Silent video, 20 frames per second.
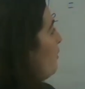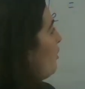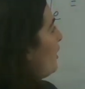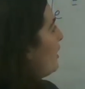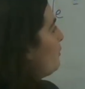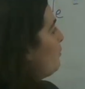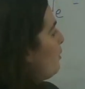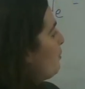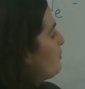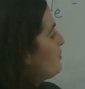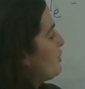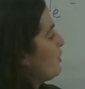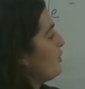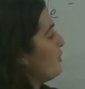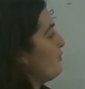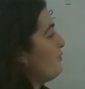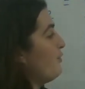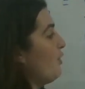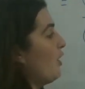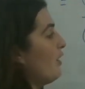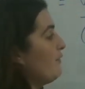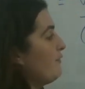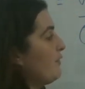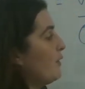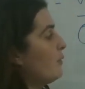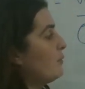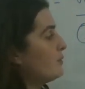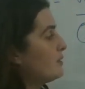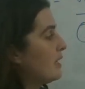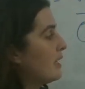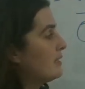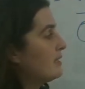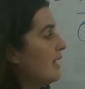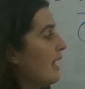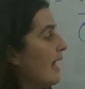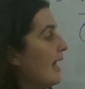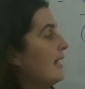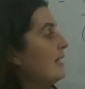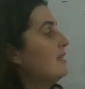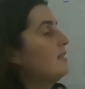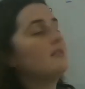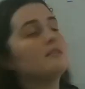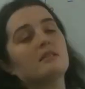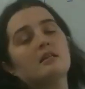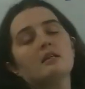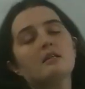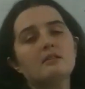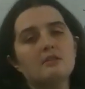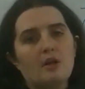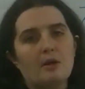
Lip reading: My one with only 5 volts has 8